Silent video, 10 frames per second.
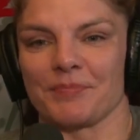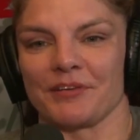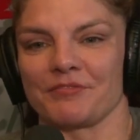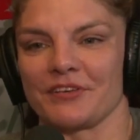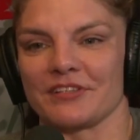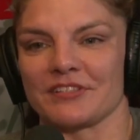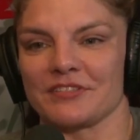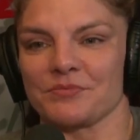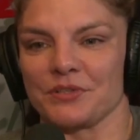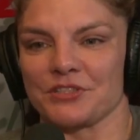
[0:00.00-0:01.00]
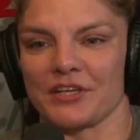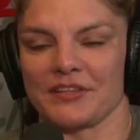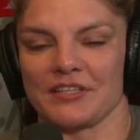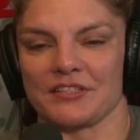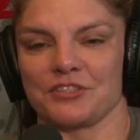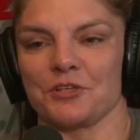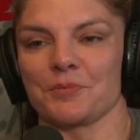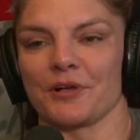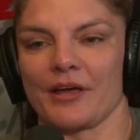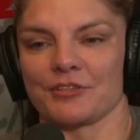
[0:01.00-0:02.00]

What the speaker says: End Fitness, which I think is super,